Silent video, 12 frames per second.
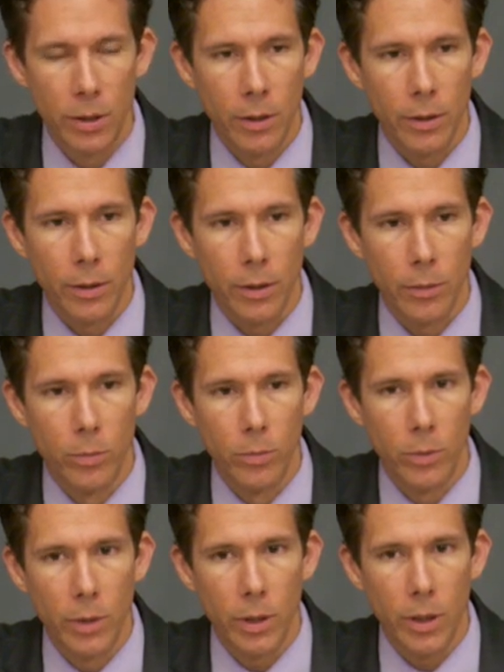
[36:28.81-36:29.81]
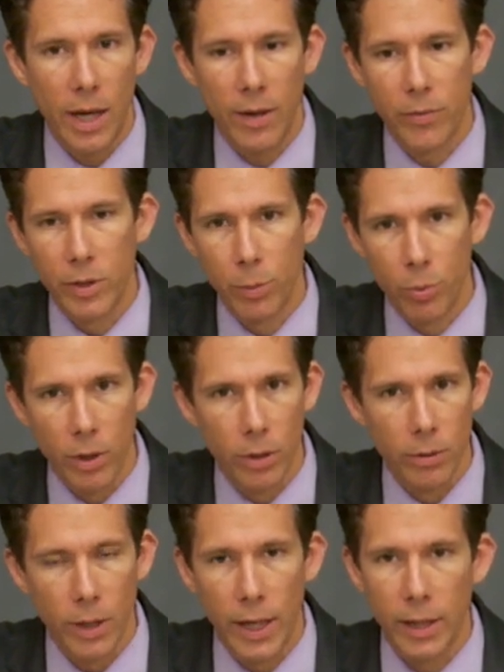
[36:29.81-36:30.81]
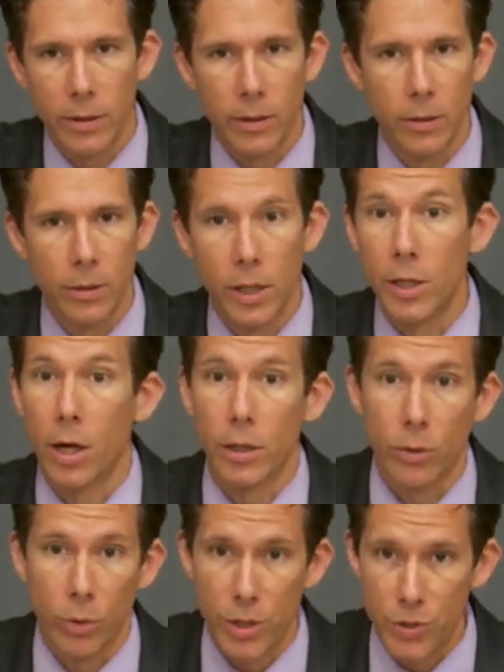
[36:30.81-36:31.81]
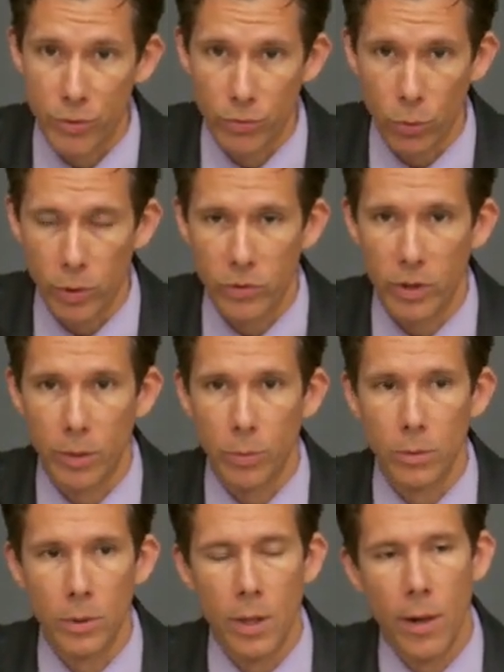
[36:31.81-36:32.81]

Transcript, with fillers: um, having a prayer at the inauguration, for example,